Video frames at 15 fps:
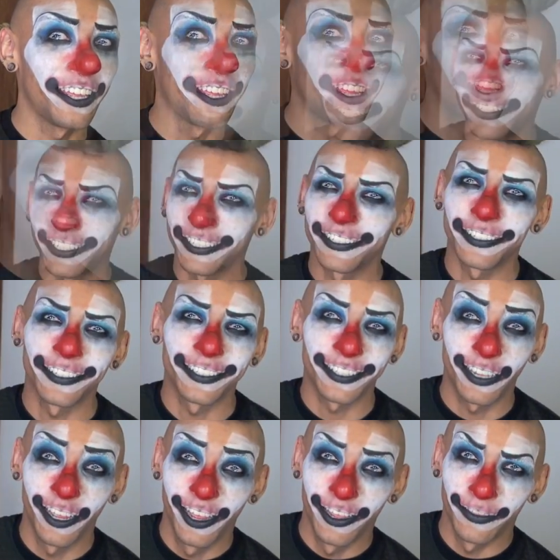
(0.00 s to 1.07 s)
Because this
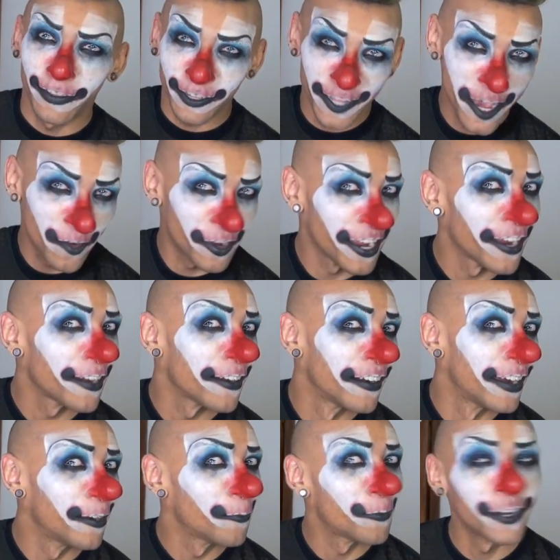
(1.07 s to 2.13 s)
is the clown hair I